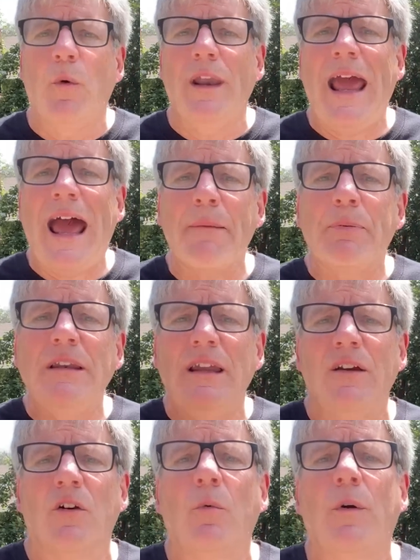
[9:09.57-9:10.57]
What happened
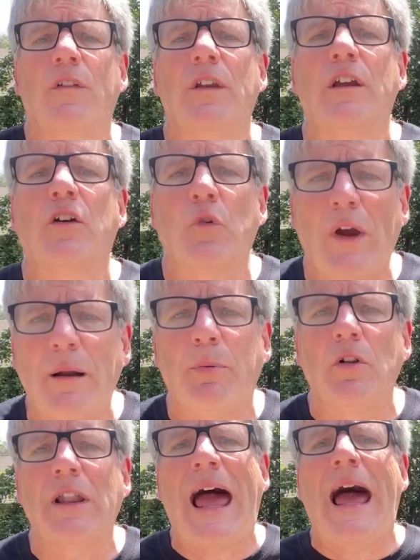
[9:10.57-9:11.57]
here was an
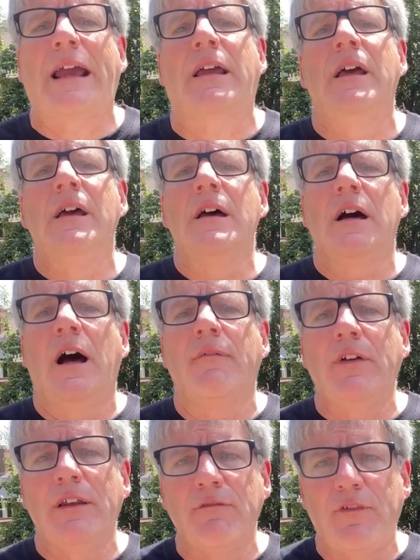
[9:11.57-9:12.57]
incredible lack
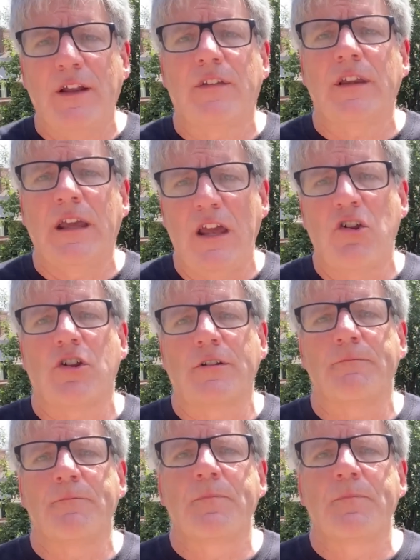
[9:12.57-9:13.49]
of investigation.